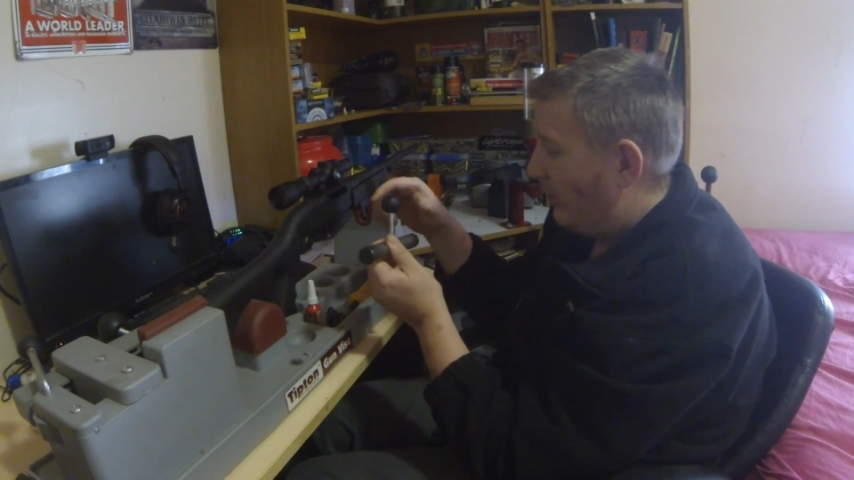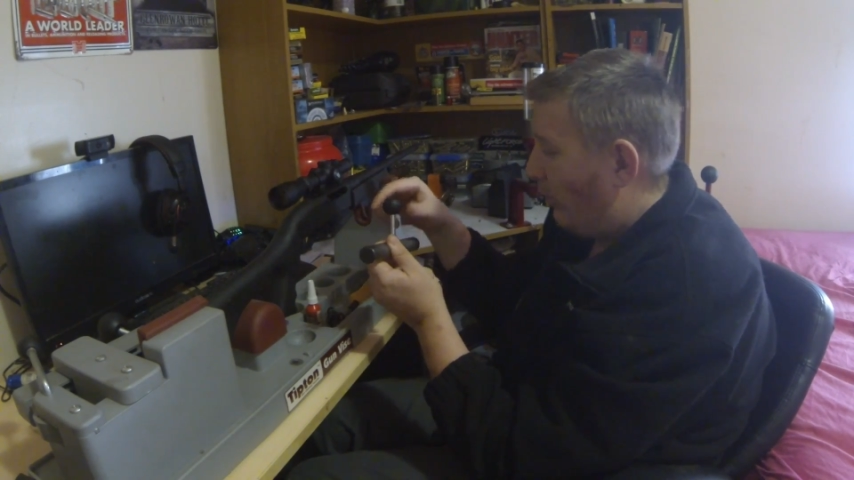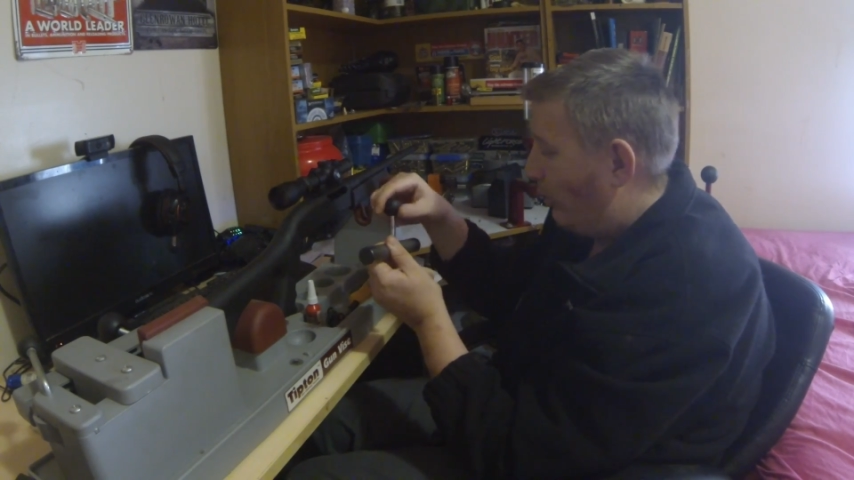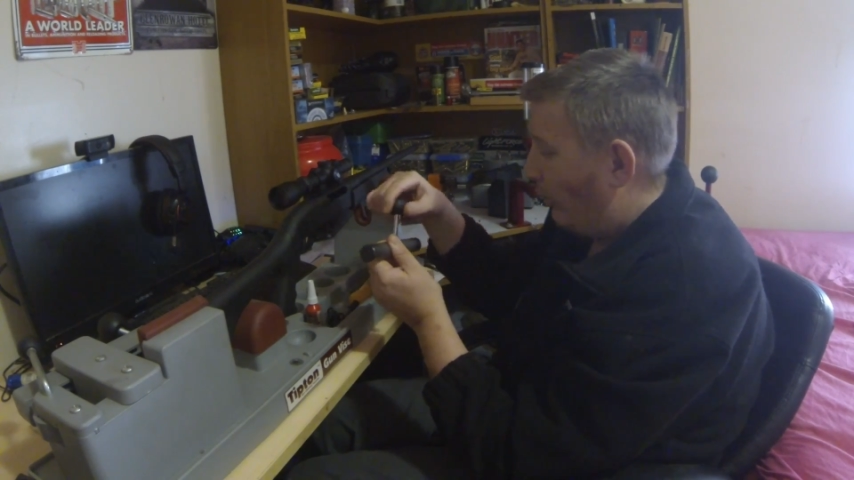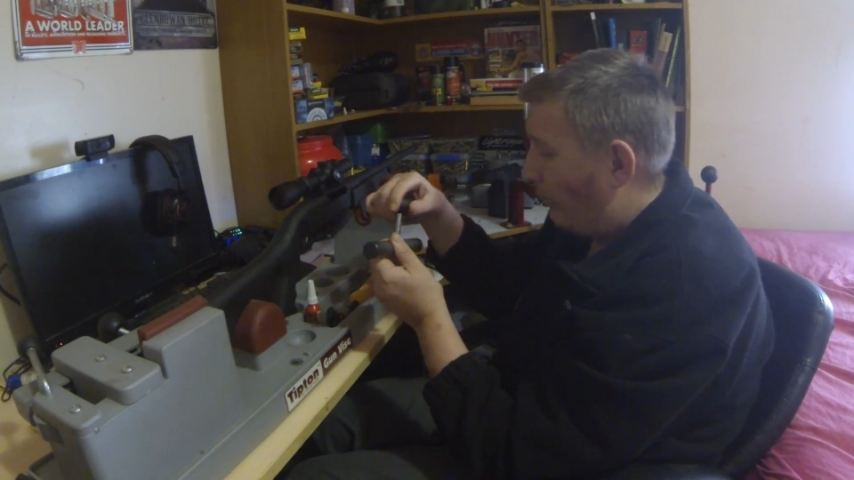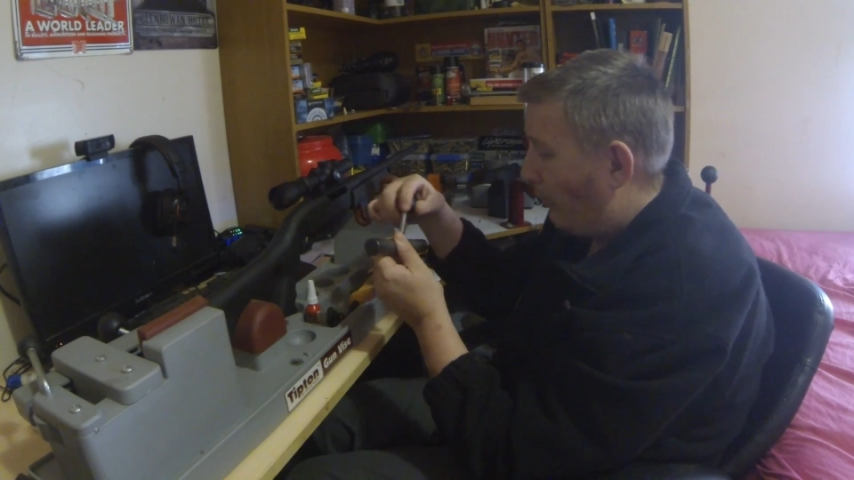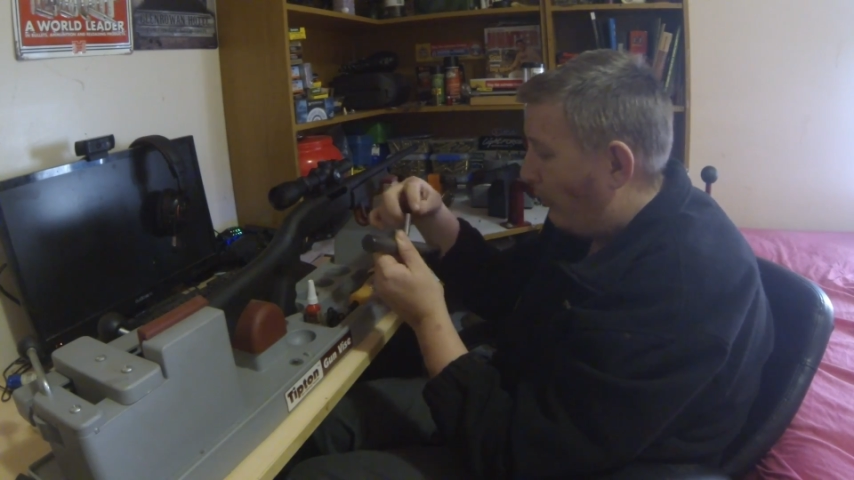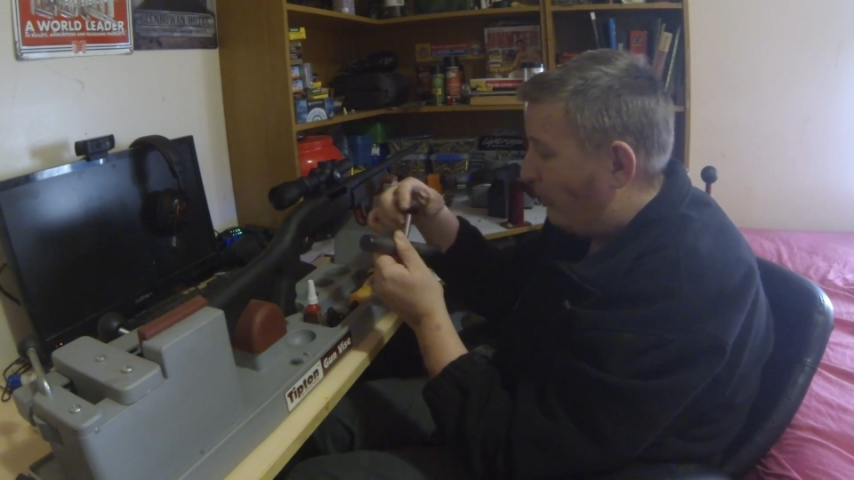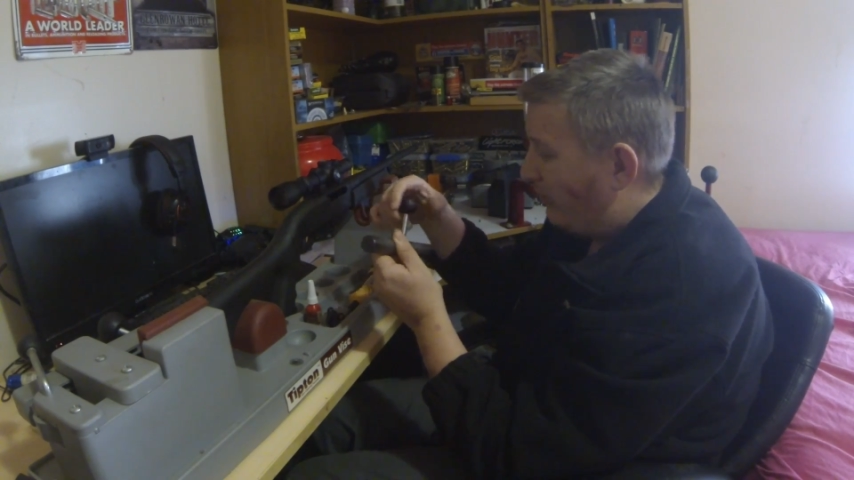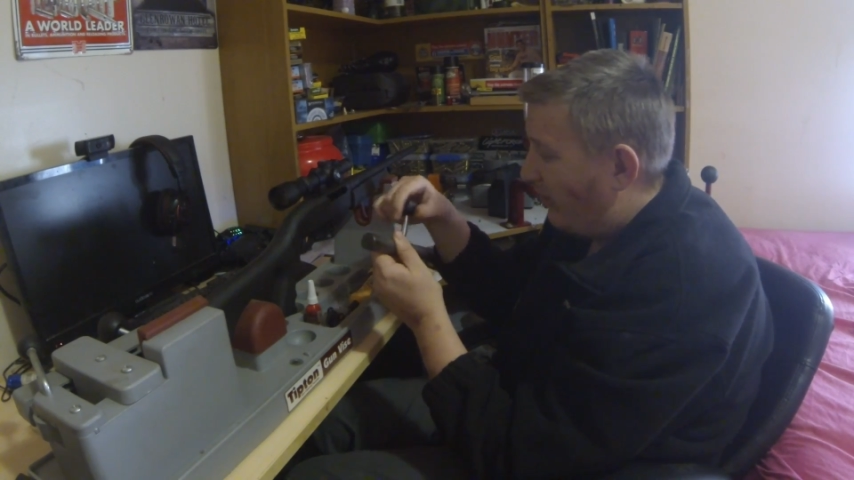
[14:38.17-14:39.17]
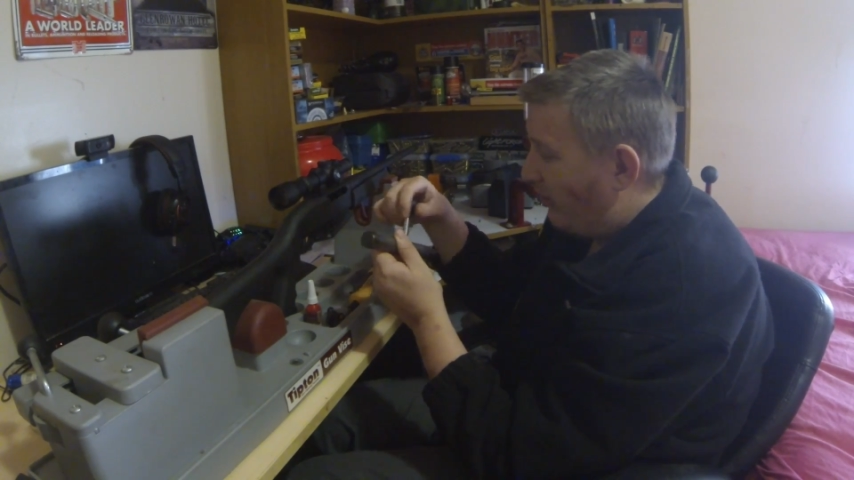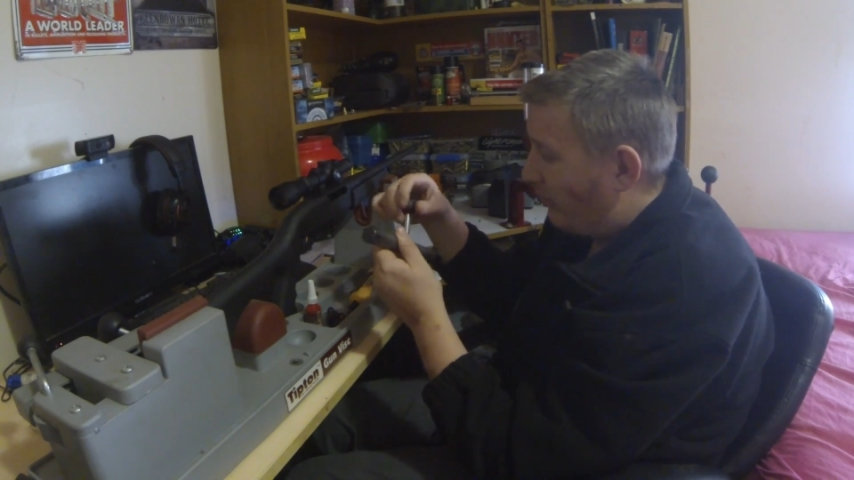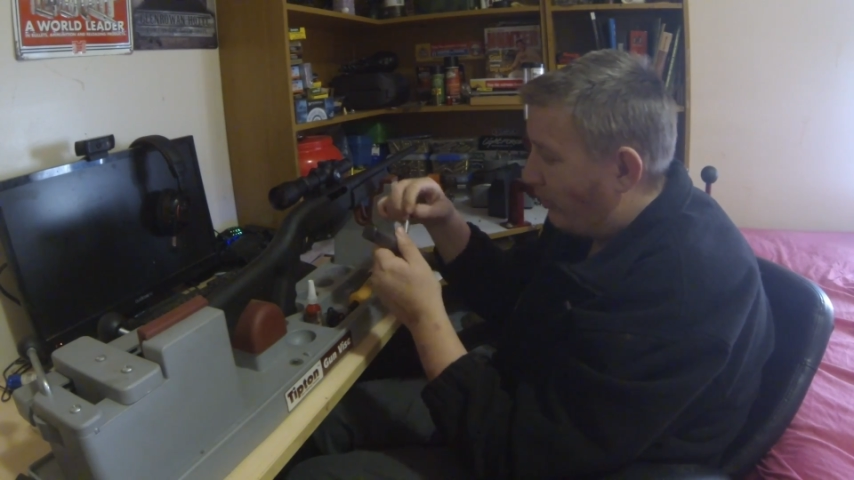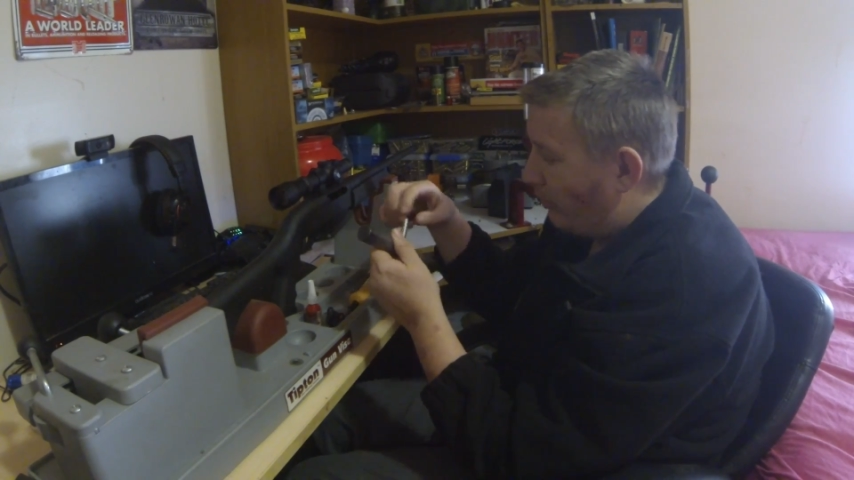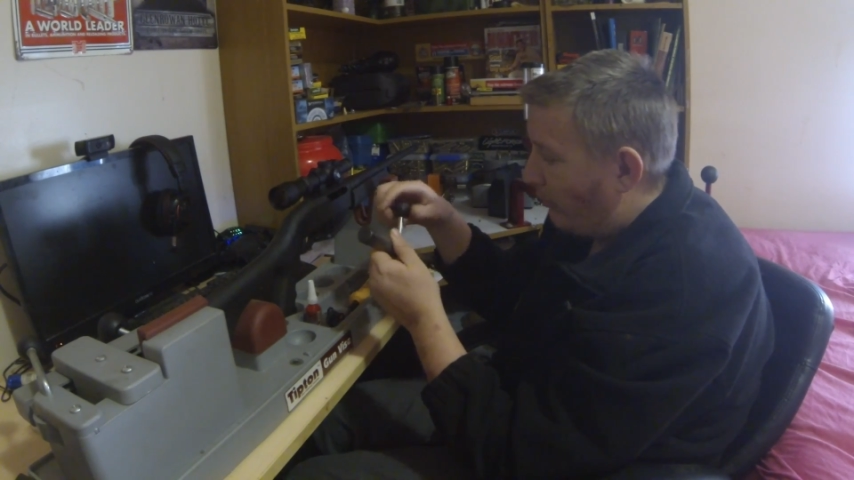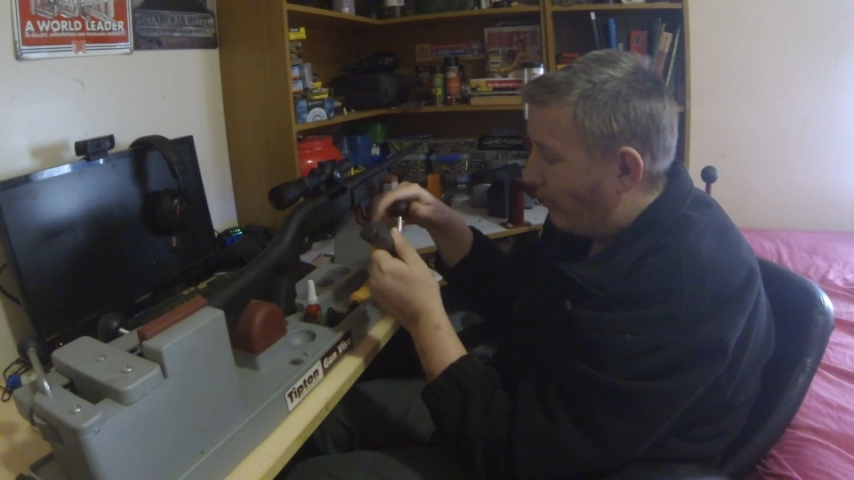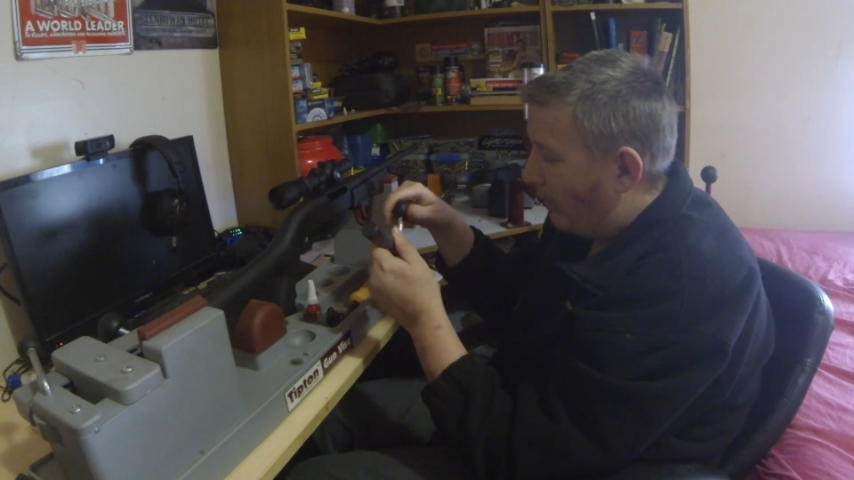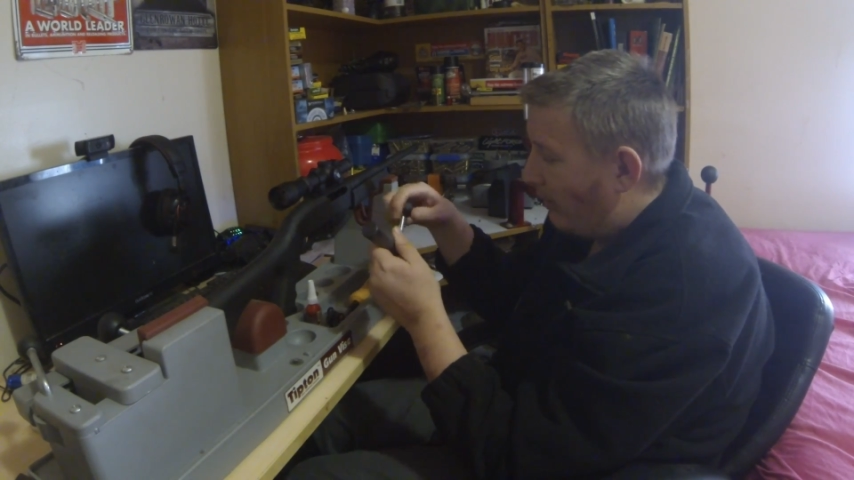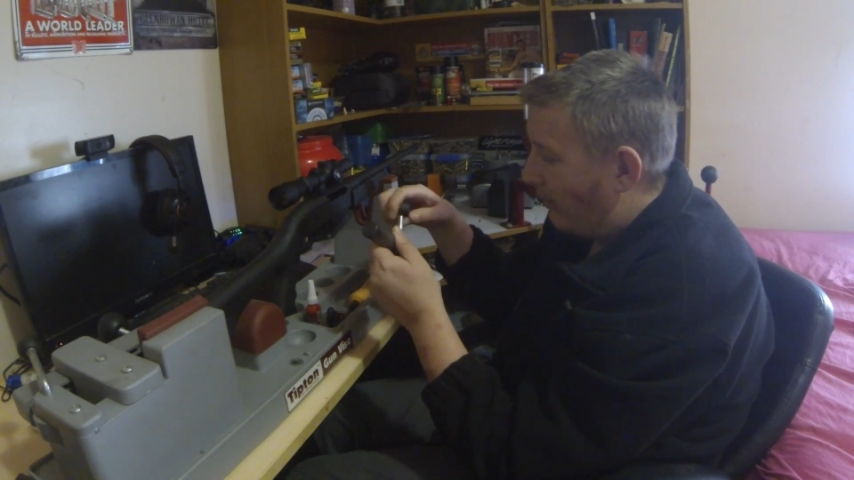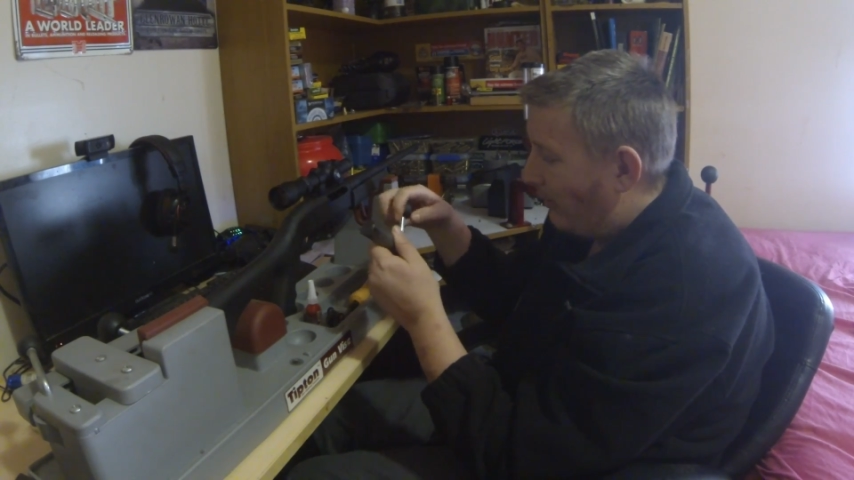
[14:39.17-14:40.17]
I would probably tend to turn
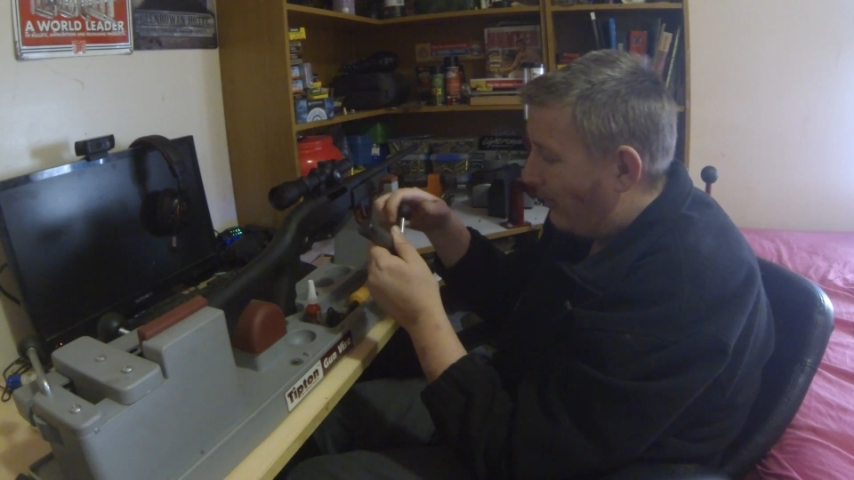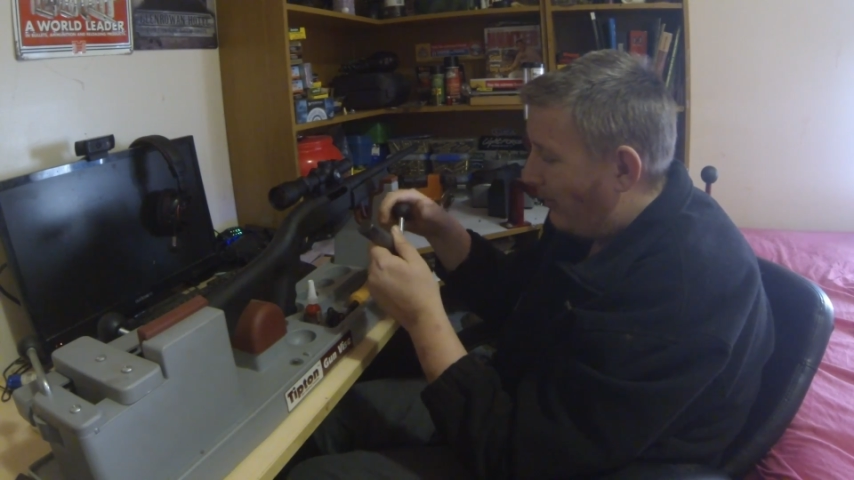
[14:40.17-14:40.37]
around